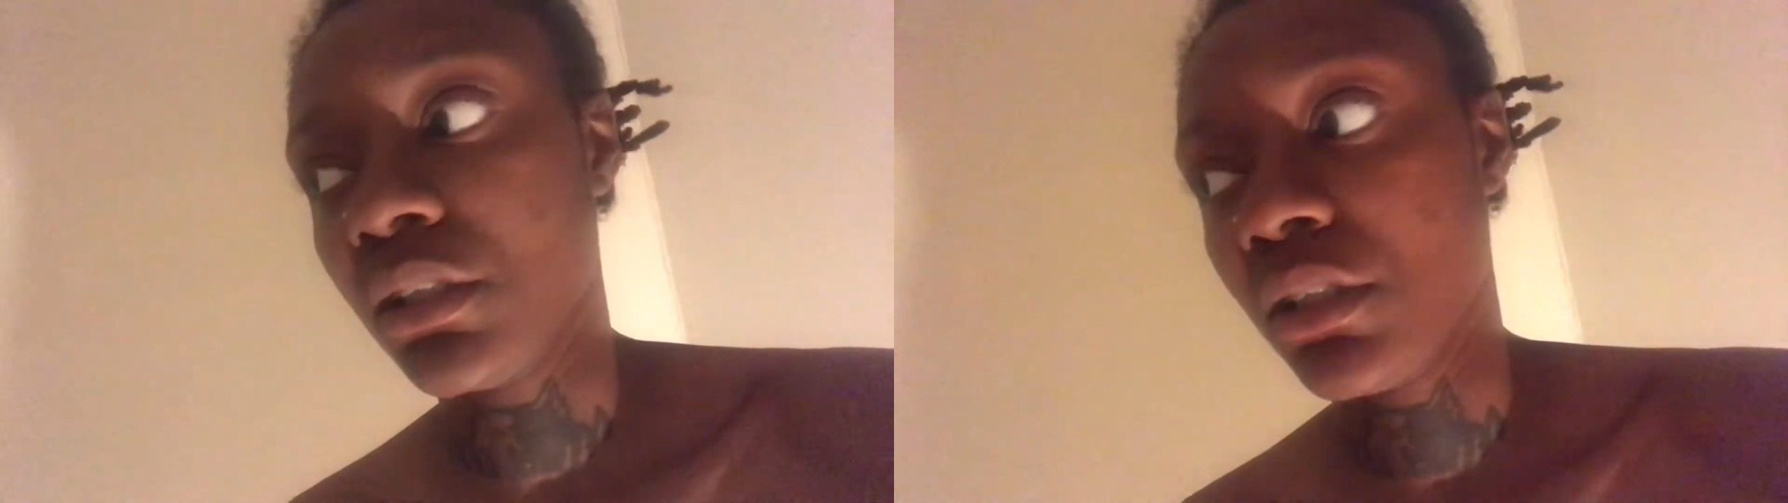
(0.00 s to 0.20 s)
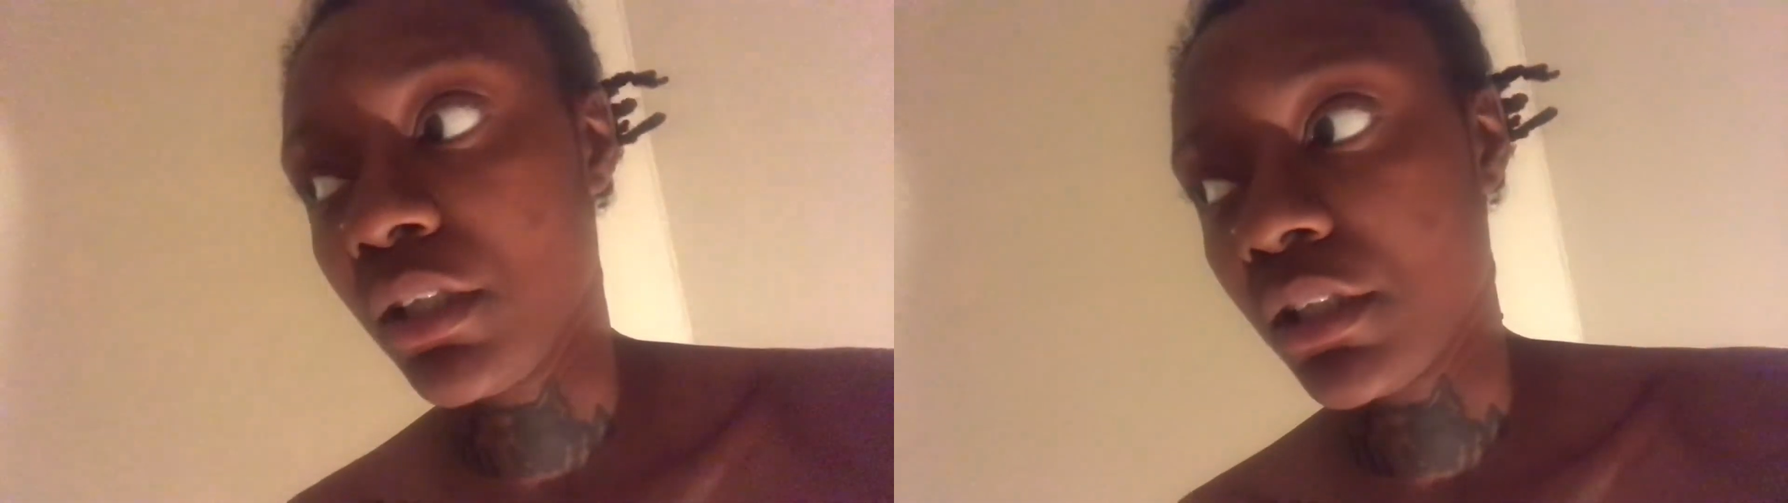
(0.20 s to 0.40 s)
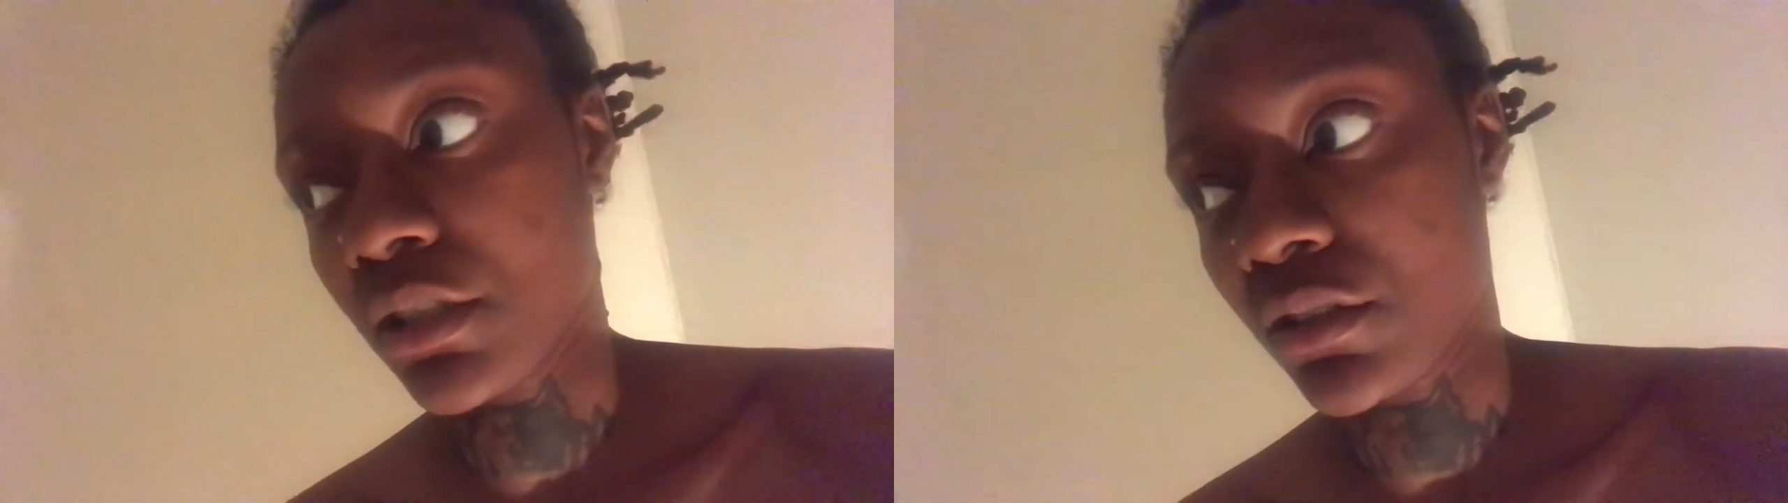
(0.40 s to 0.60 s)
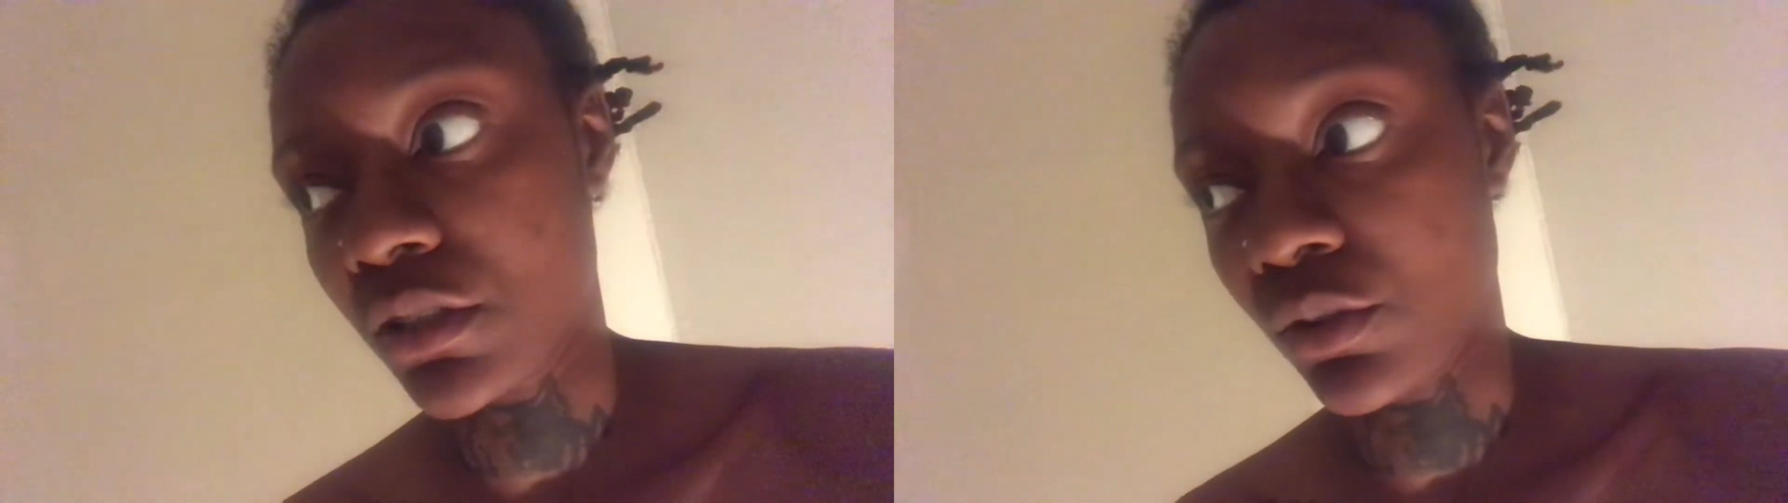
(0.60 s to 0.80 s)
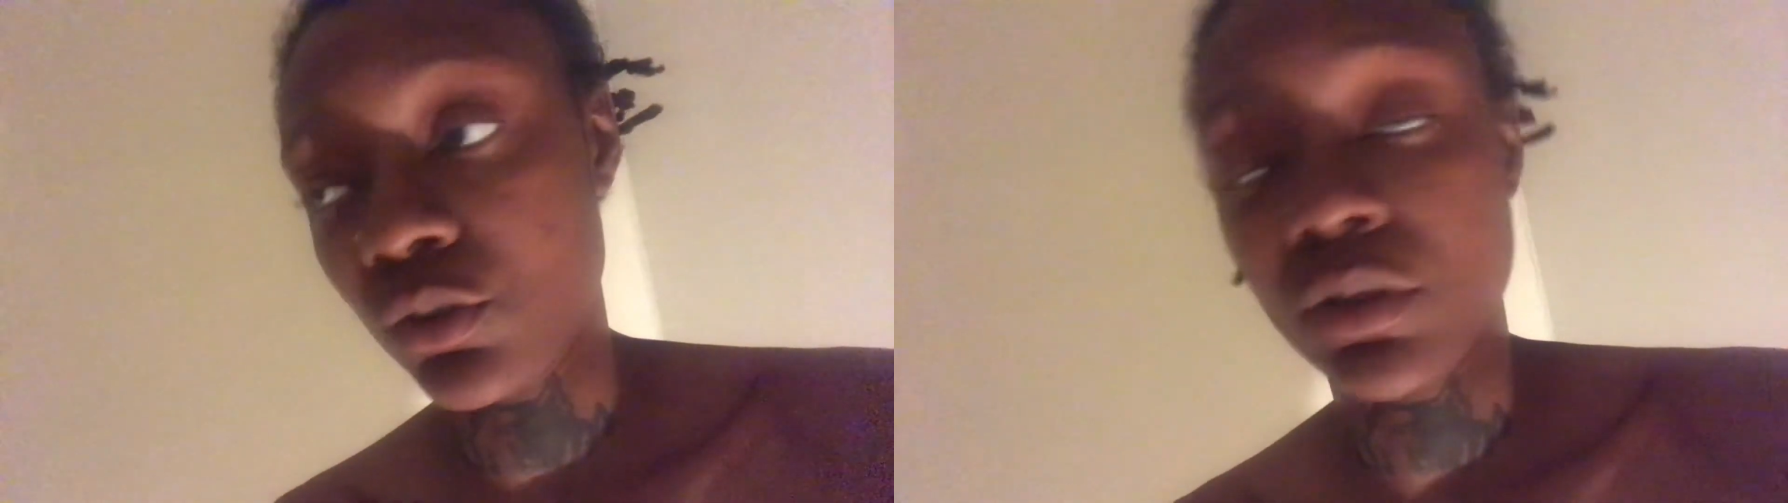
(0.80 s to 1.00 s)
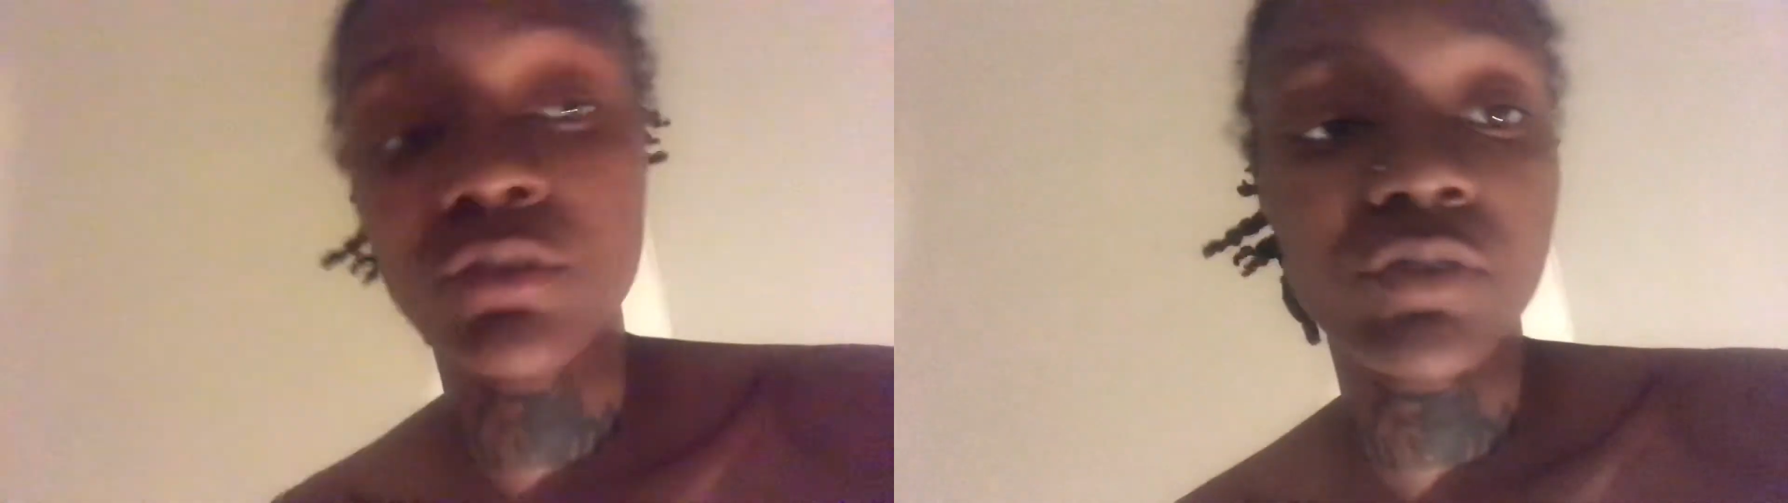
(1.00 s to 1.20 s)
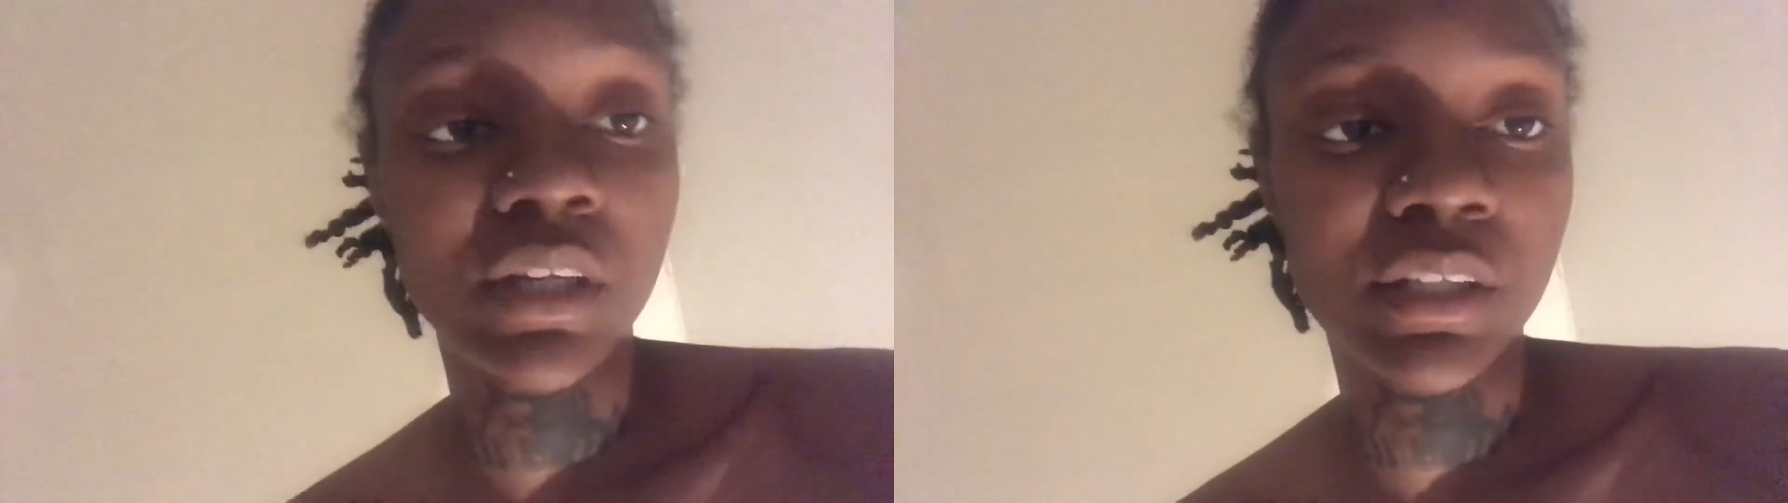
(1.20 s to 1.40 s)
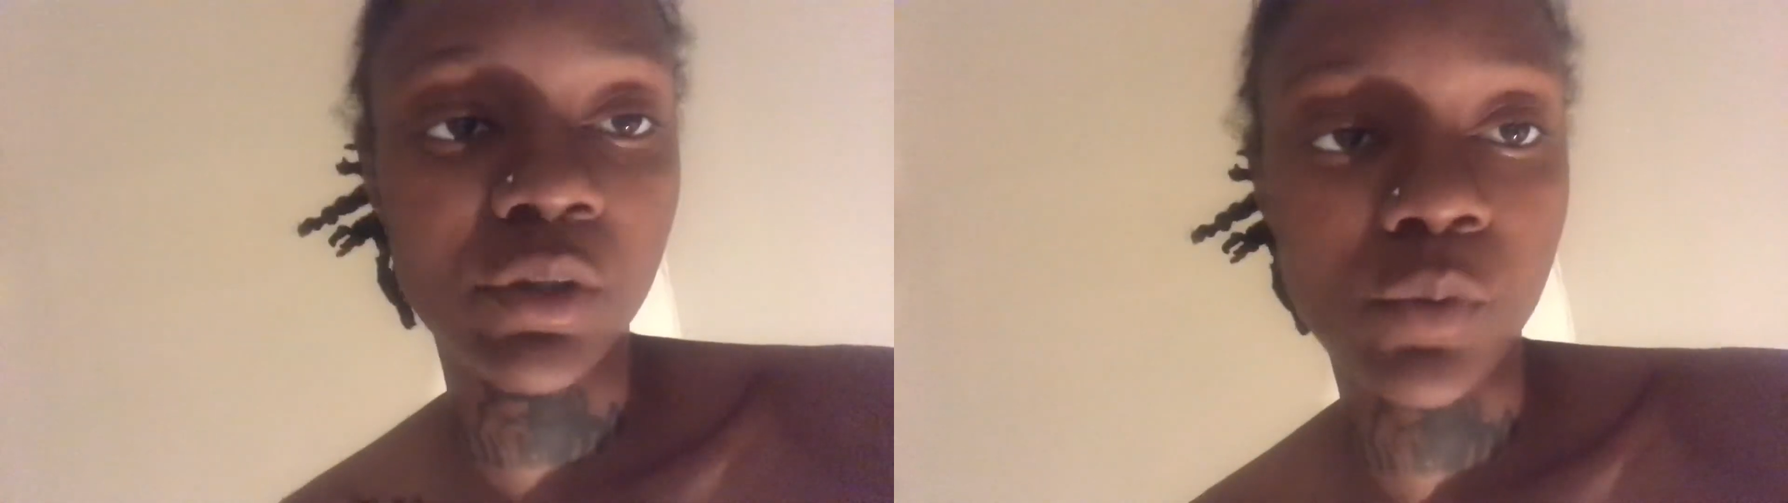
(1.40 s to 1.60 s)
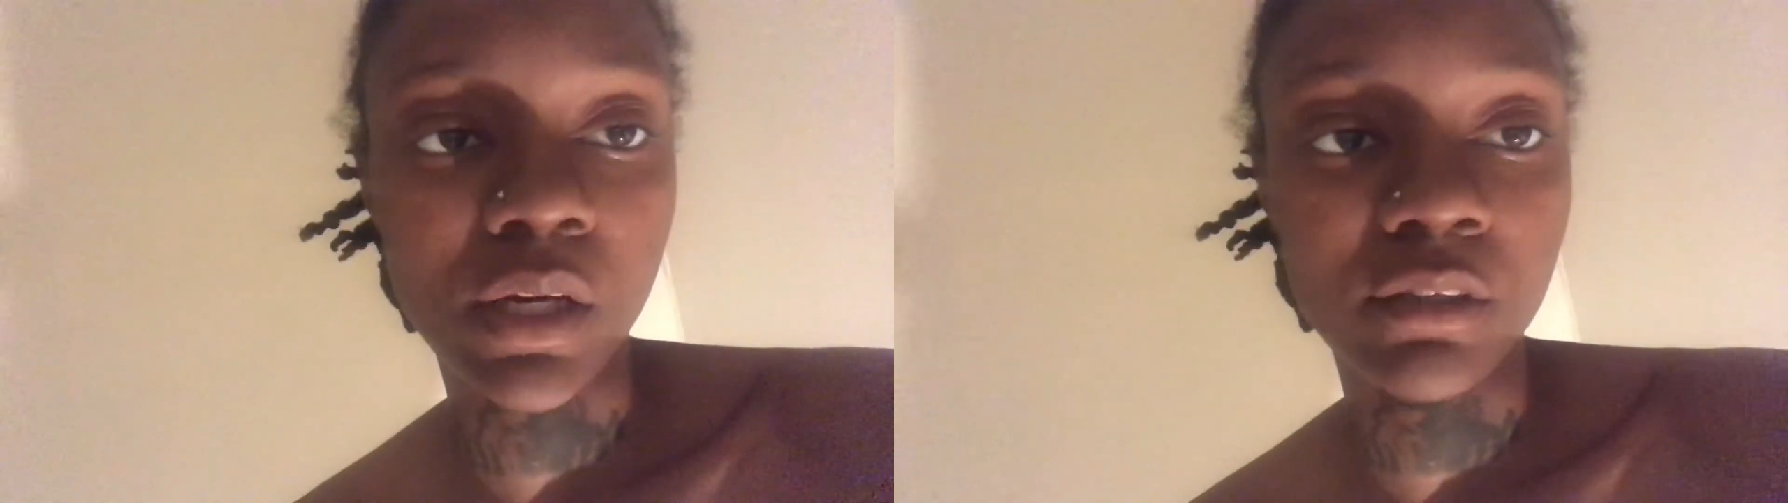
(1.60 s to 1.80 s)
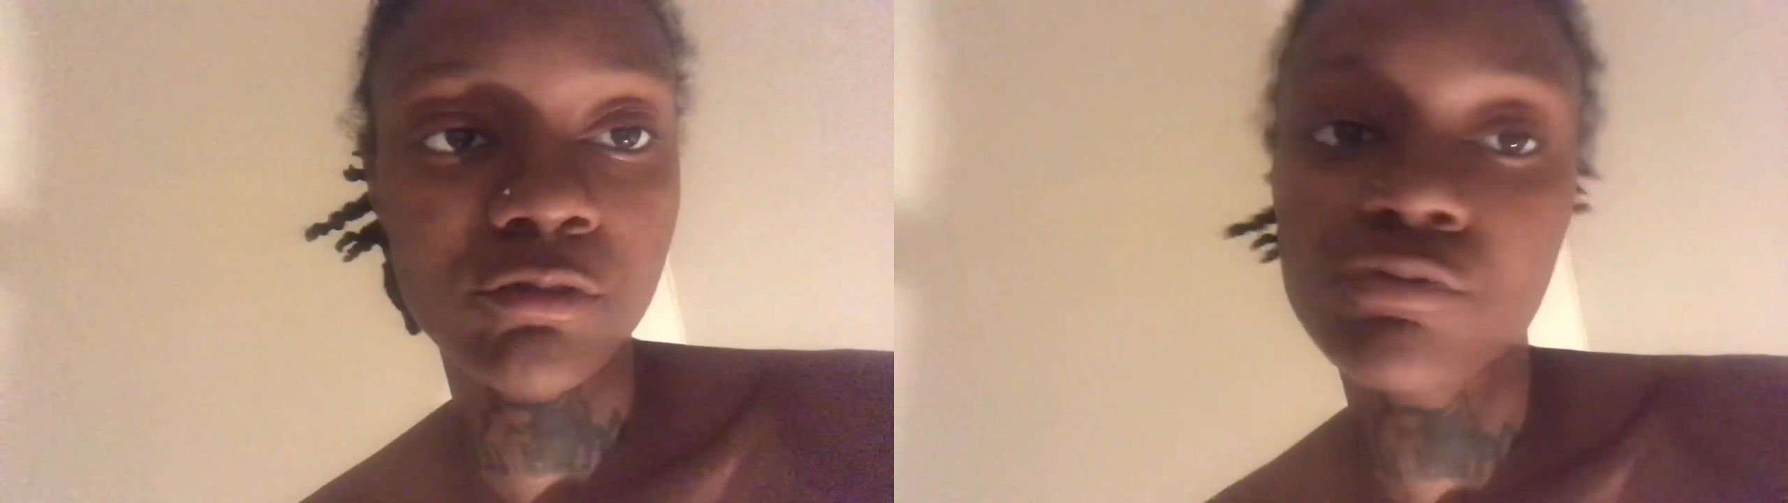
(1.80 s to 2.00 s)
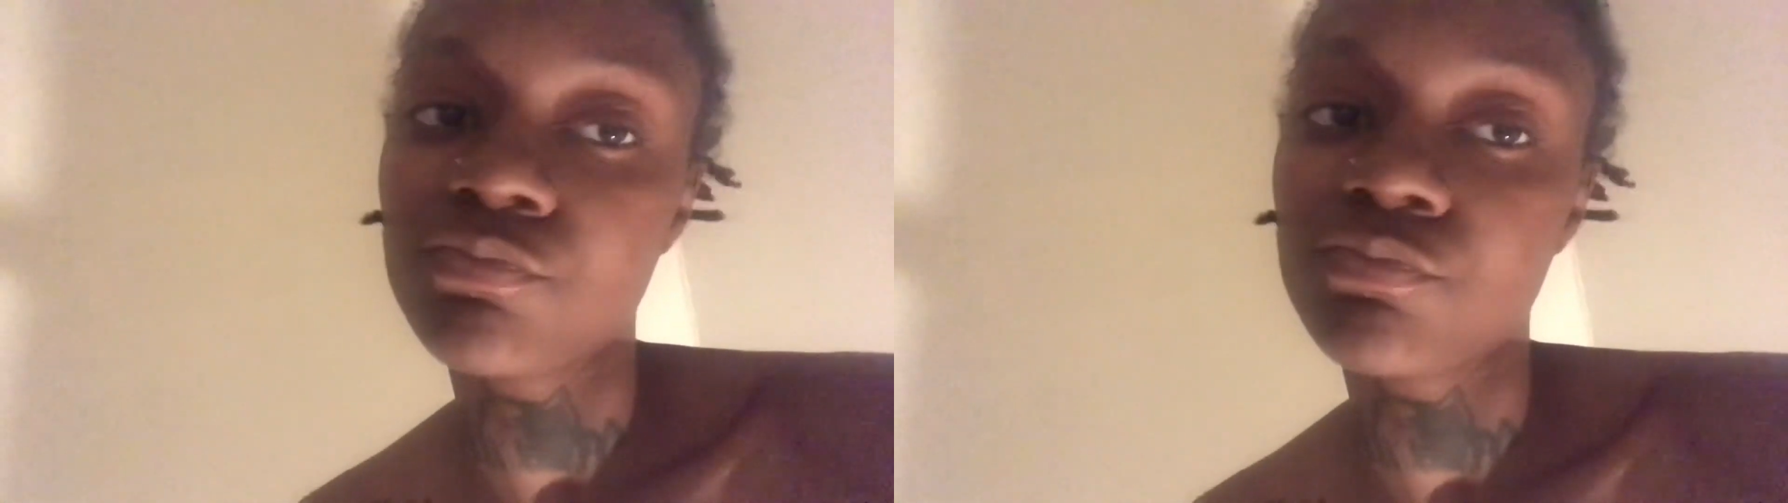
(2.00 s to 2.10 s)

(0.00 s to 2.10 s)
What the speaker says: in so you could find your wife.